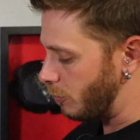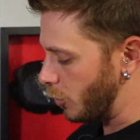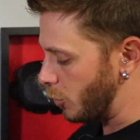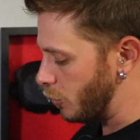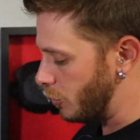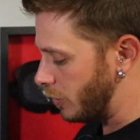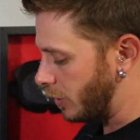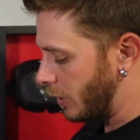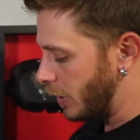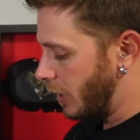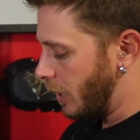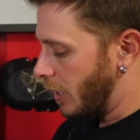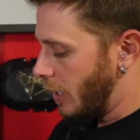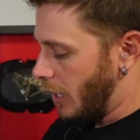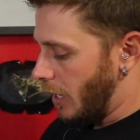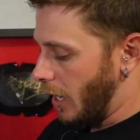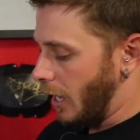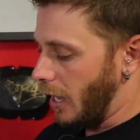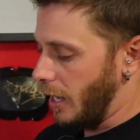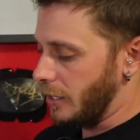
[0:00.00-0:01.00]
boot.
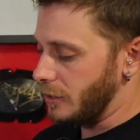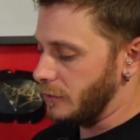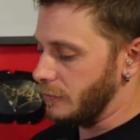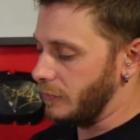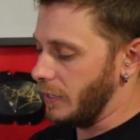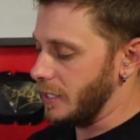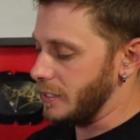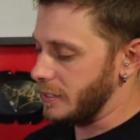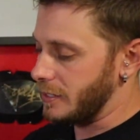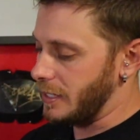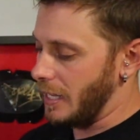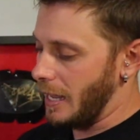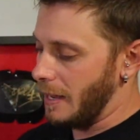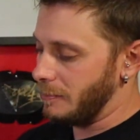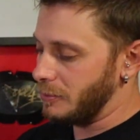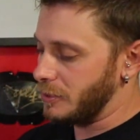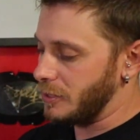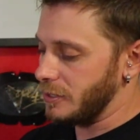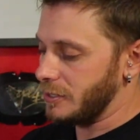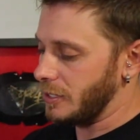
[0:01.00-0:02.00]
You've got
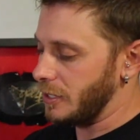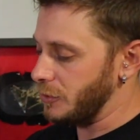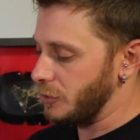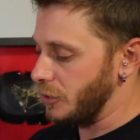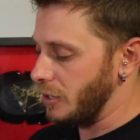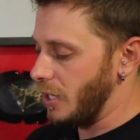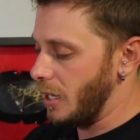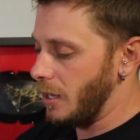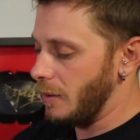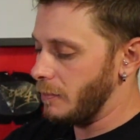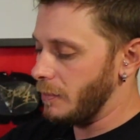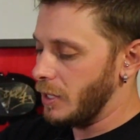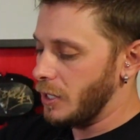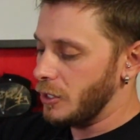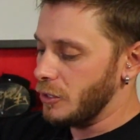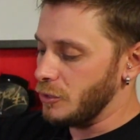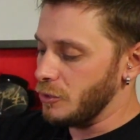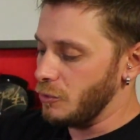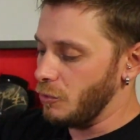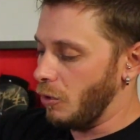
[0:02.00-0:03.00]
snaps to cinch it up.
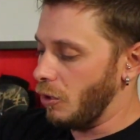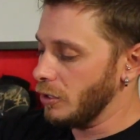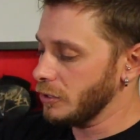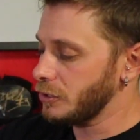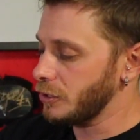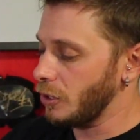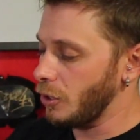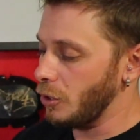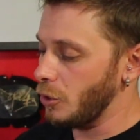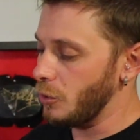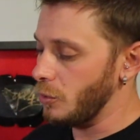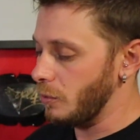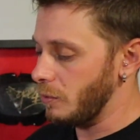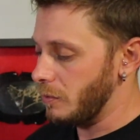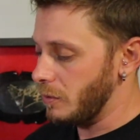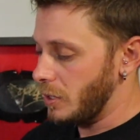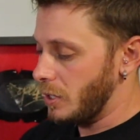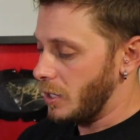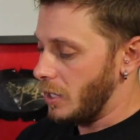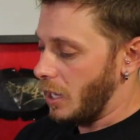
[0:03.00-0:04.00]
You also
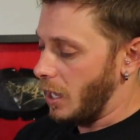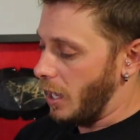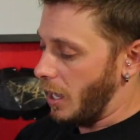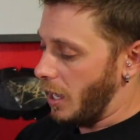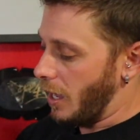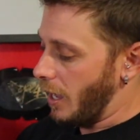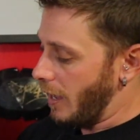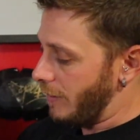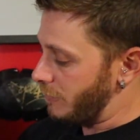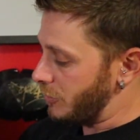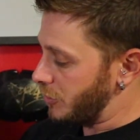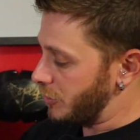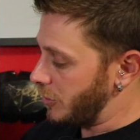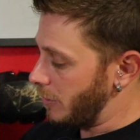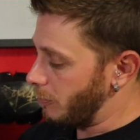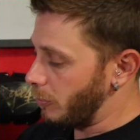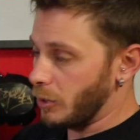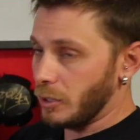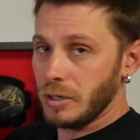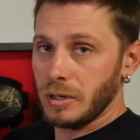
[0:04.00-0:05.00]
have a
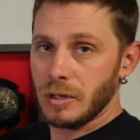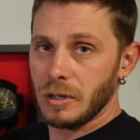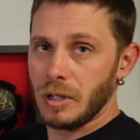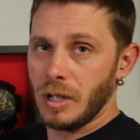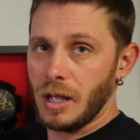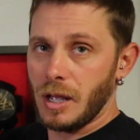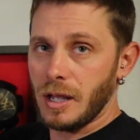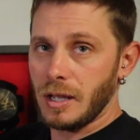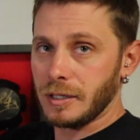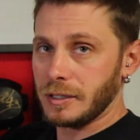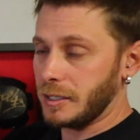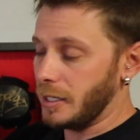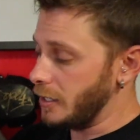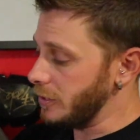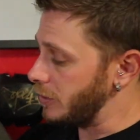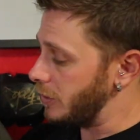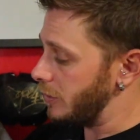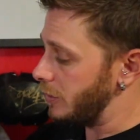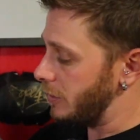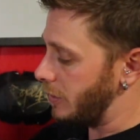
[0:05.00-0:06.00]
zipper
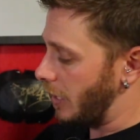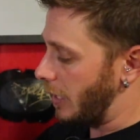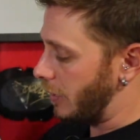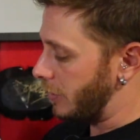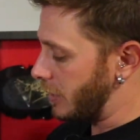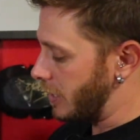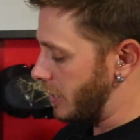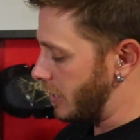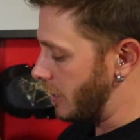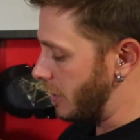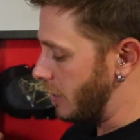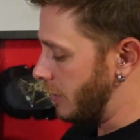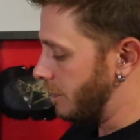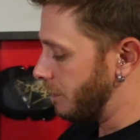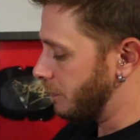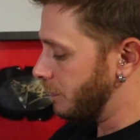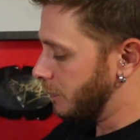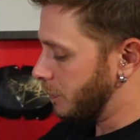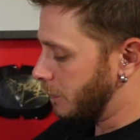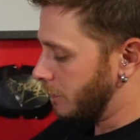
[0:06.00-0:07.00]
gusset down here.
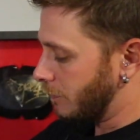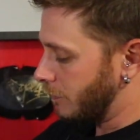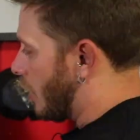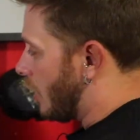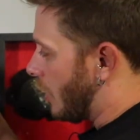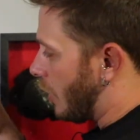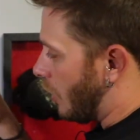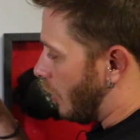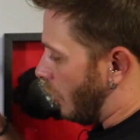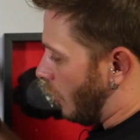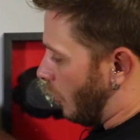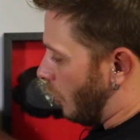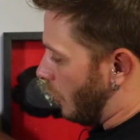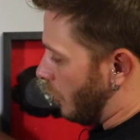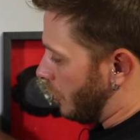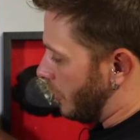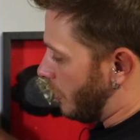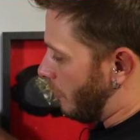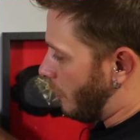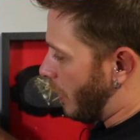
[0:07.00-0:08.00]

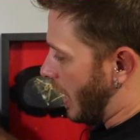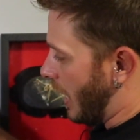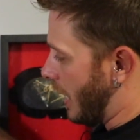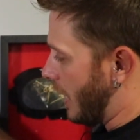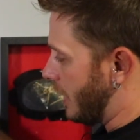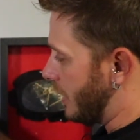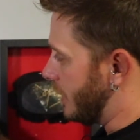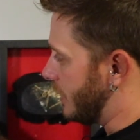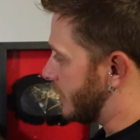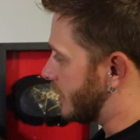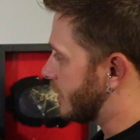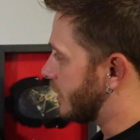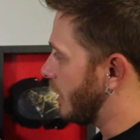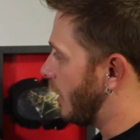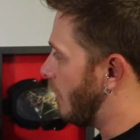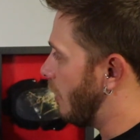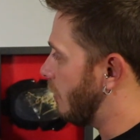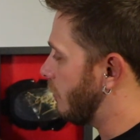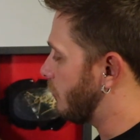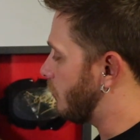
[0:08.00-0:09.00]
On the pant
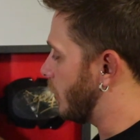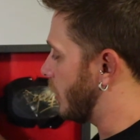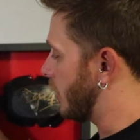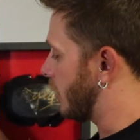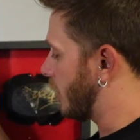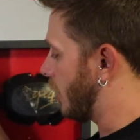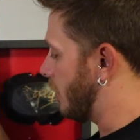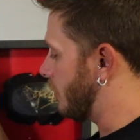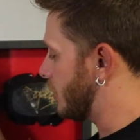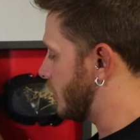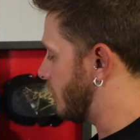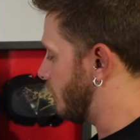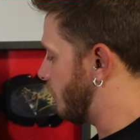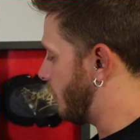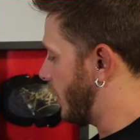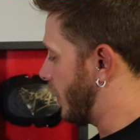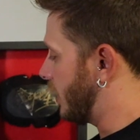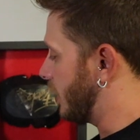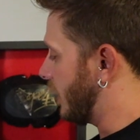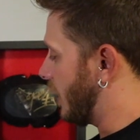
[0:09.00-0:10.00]
itself, when it comes to
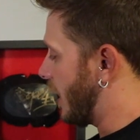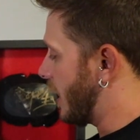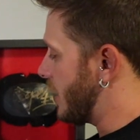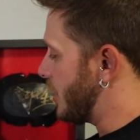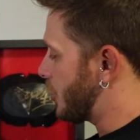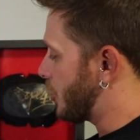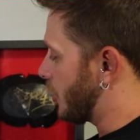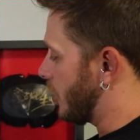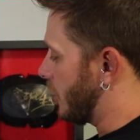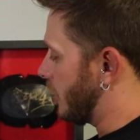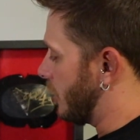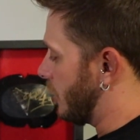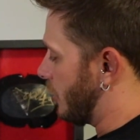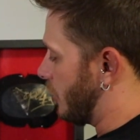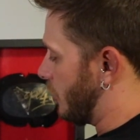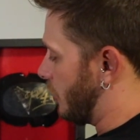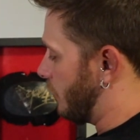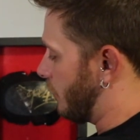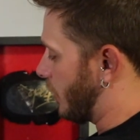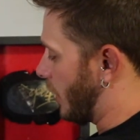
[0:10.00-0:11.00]
ventilation,
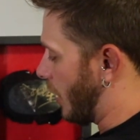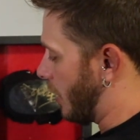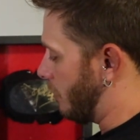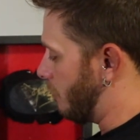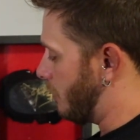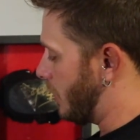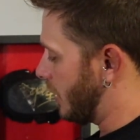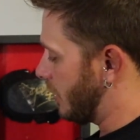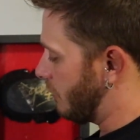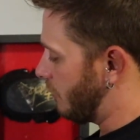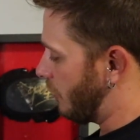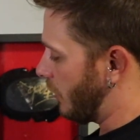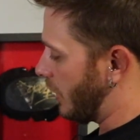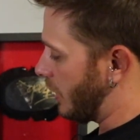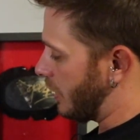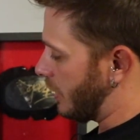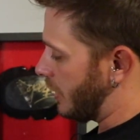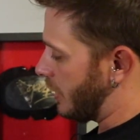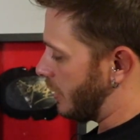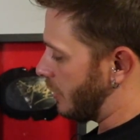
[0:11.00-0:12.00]
you've got a big
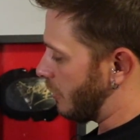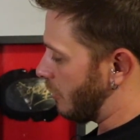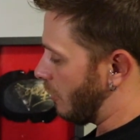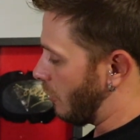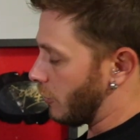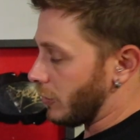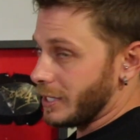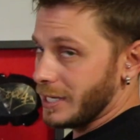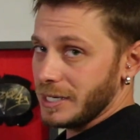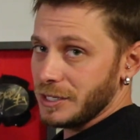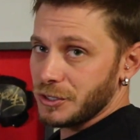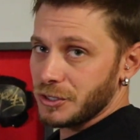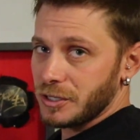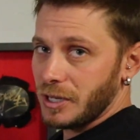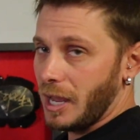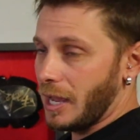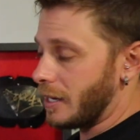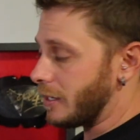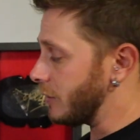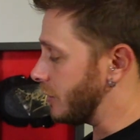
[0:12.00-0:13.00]
vent here on each
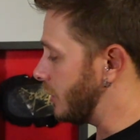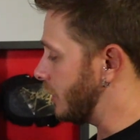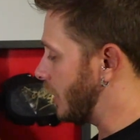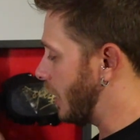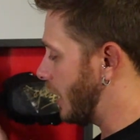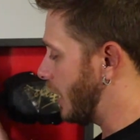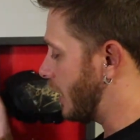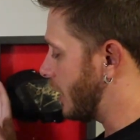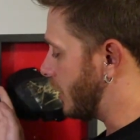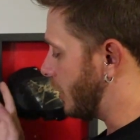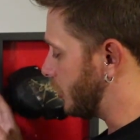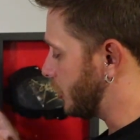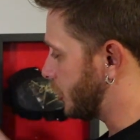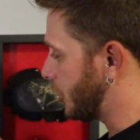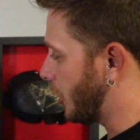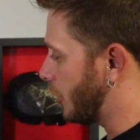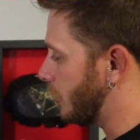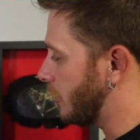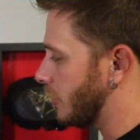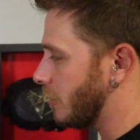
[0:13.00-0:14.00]
side of the leg, and I'll
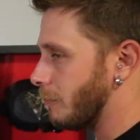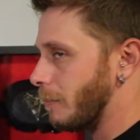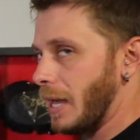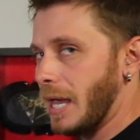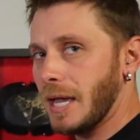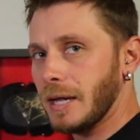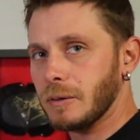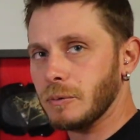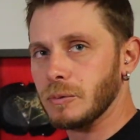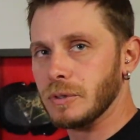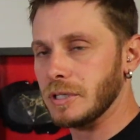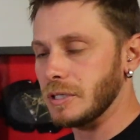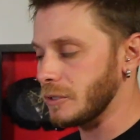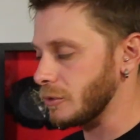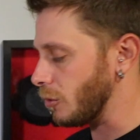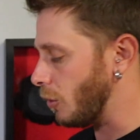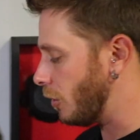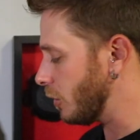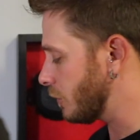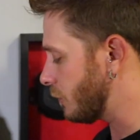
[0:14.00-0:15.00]
show you on the back where the
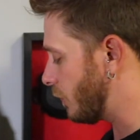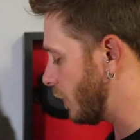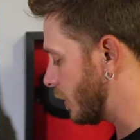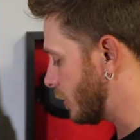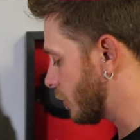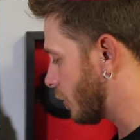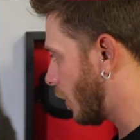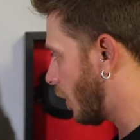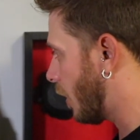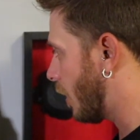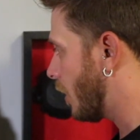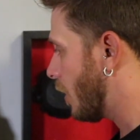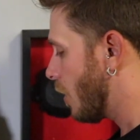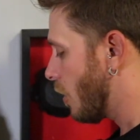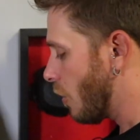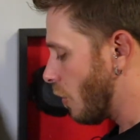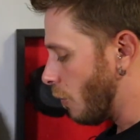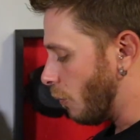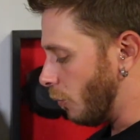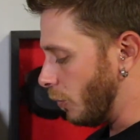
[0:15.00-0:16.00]
exhaust vents are.
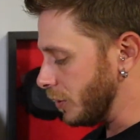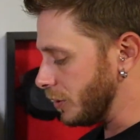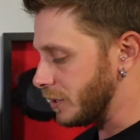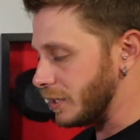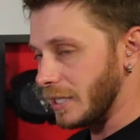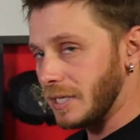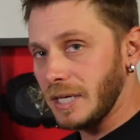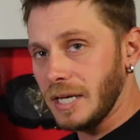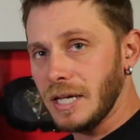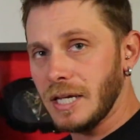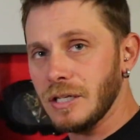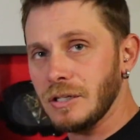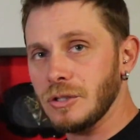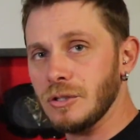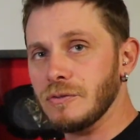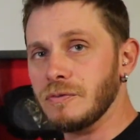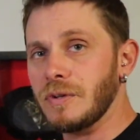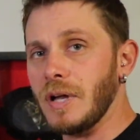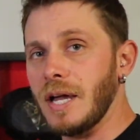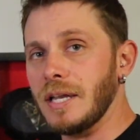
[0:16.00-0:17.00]
Once again,
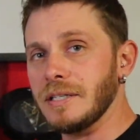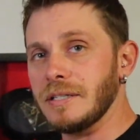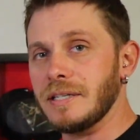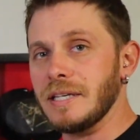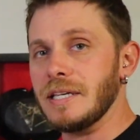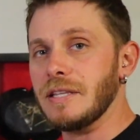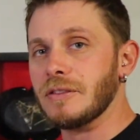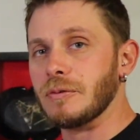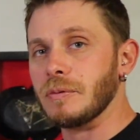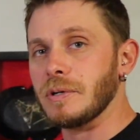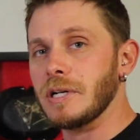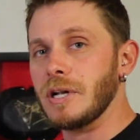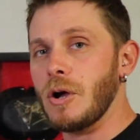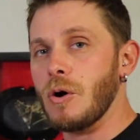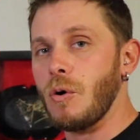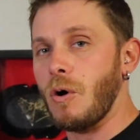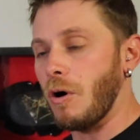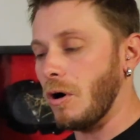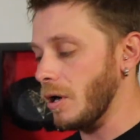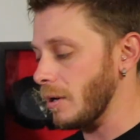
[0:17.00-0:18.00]
you've got
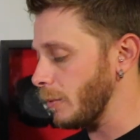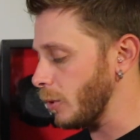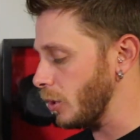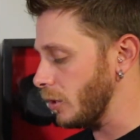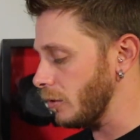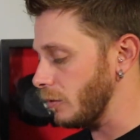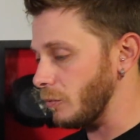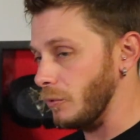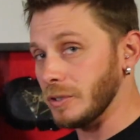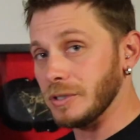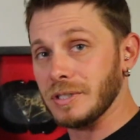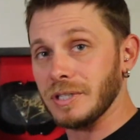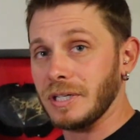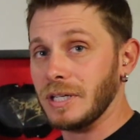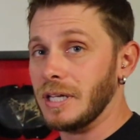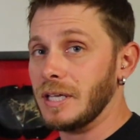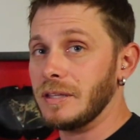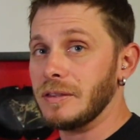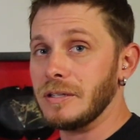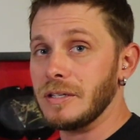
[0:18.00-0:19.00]
D30 armor. Once
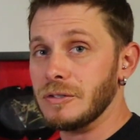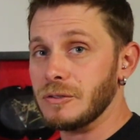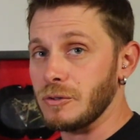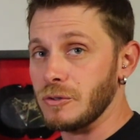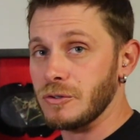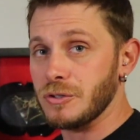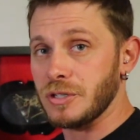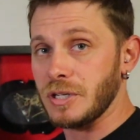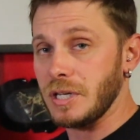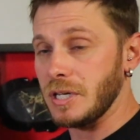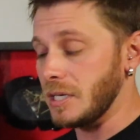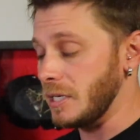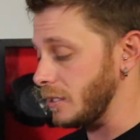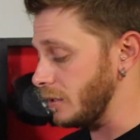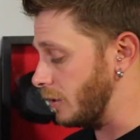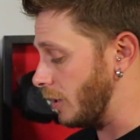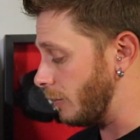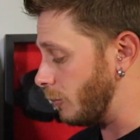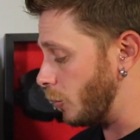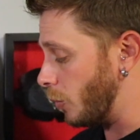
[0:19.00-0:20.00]
again, these are
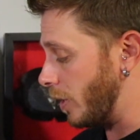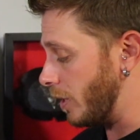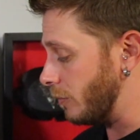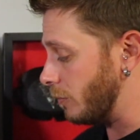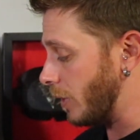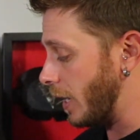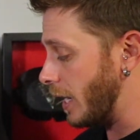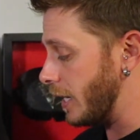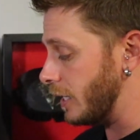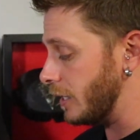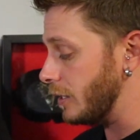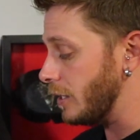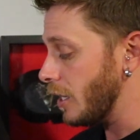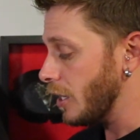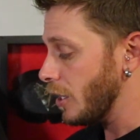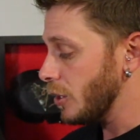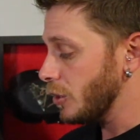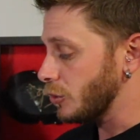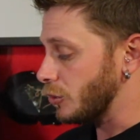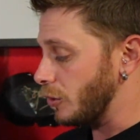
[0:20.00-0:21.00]
CE AA rated.
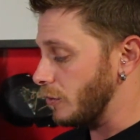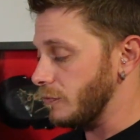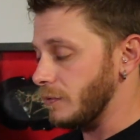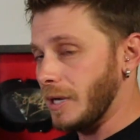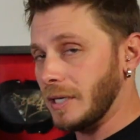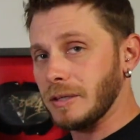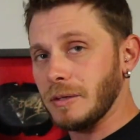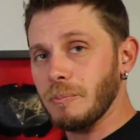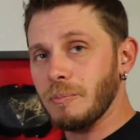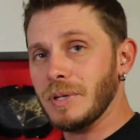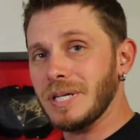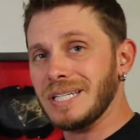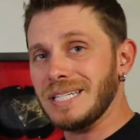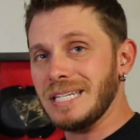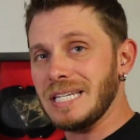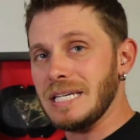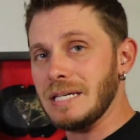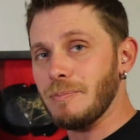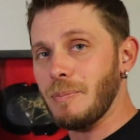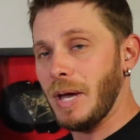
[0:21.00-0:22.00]
So you've got the big
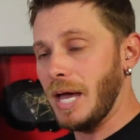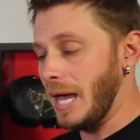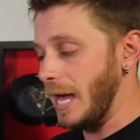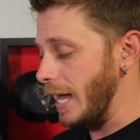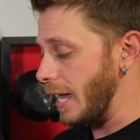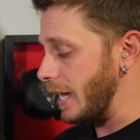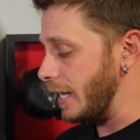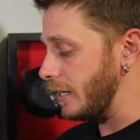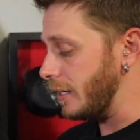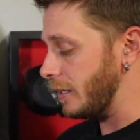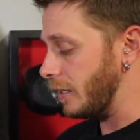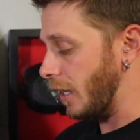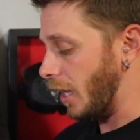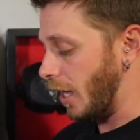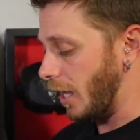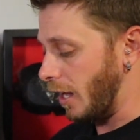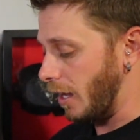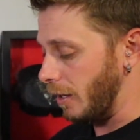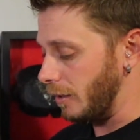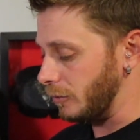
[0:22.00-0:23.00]
knee pad,
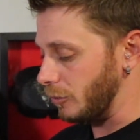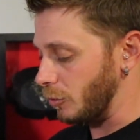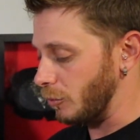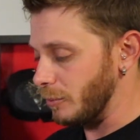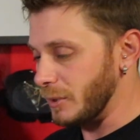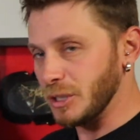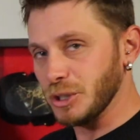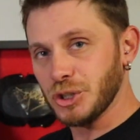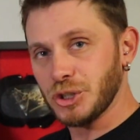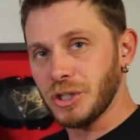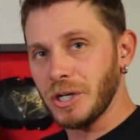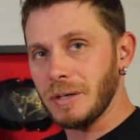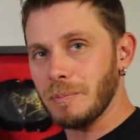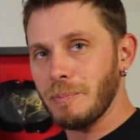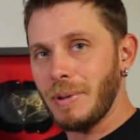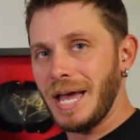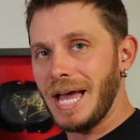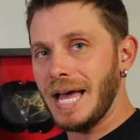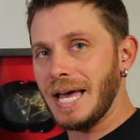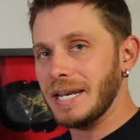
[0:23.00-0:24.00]
a little bit of
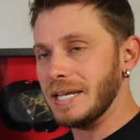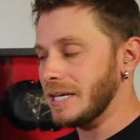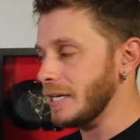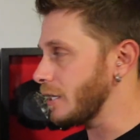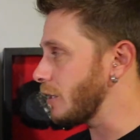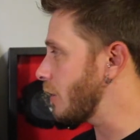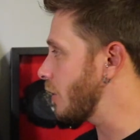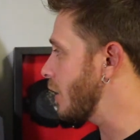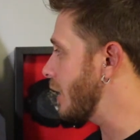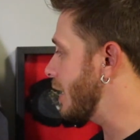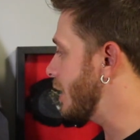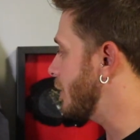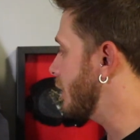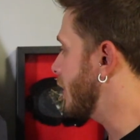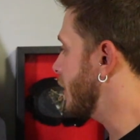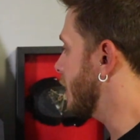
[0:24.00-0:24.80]
shin pad here in the